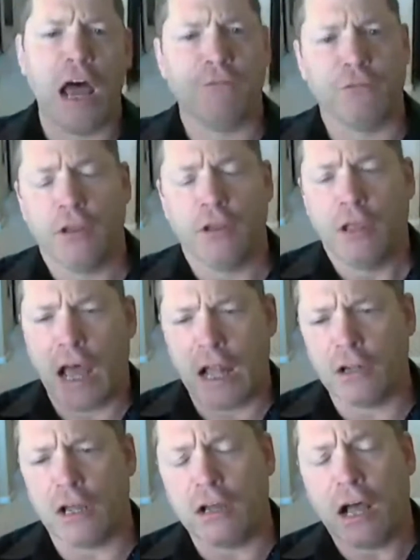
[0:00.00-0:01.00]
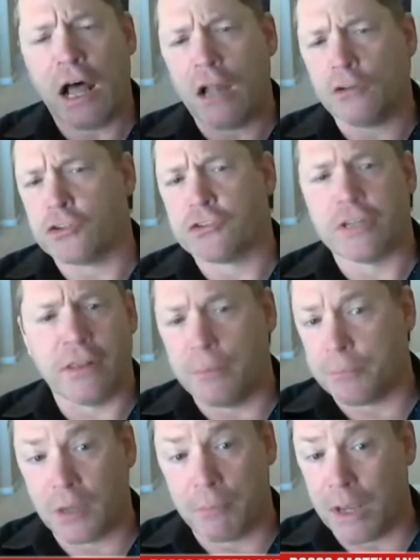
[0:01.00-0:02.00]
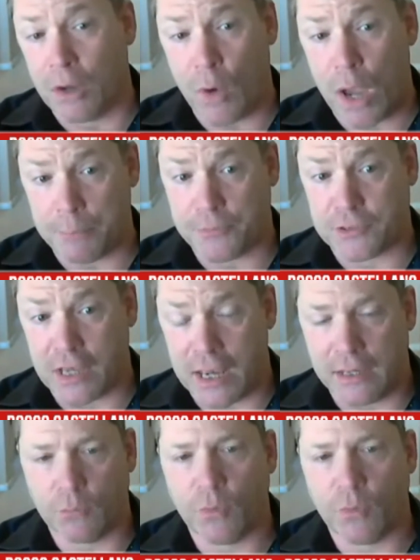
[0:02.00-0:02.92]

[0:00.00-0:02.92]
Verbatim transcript: I, I'll, I'll just send them to my website.